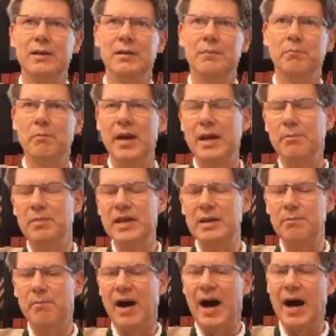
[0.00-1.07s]

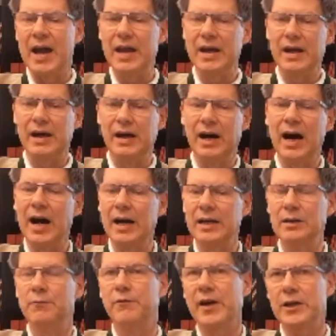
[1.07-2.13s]
maybe by a high
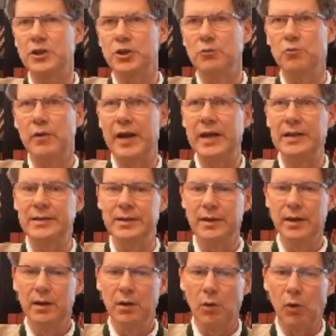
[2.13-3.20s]
infection rate
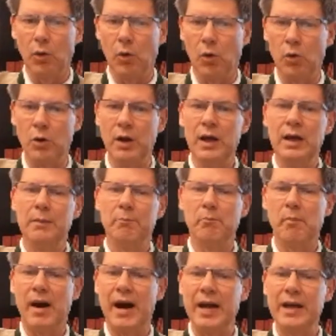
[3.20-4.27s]
or
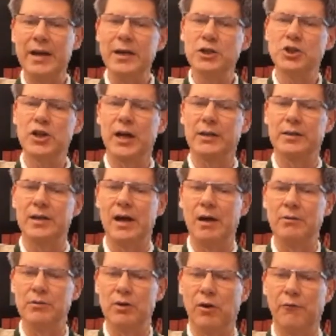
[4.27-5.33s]
by a
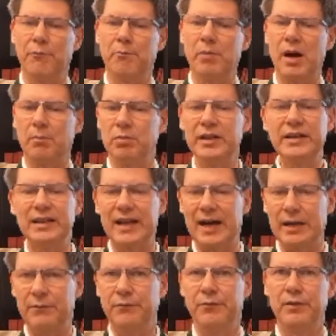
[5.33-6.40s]
shutdown of public
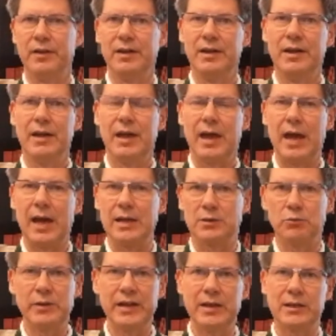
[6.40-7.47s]
life, as
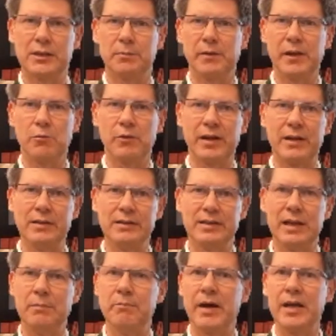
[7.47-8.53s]
we experience
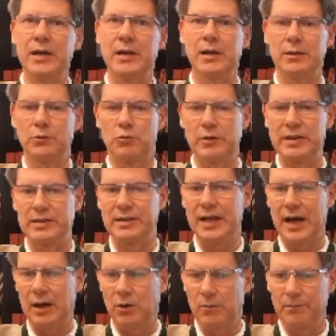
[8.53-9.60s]
in many countries
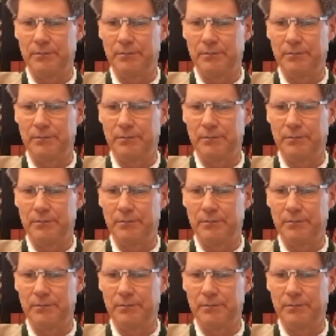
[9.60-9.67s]
now.